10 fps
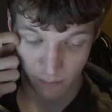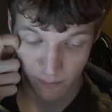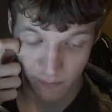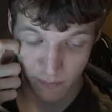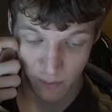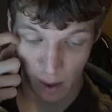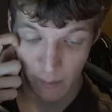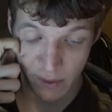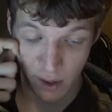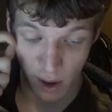I
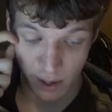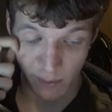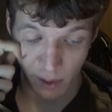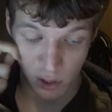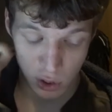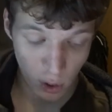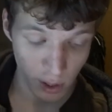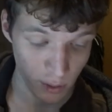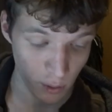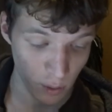misguided by shock and awe,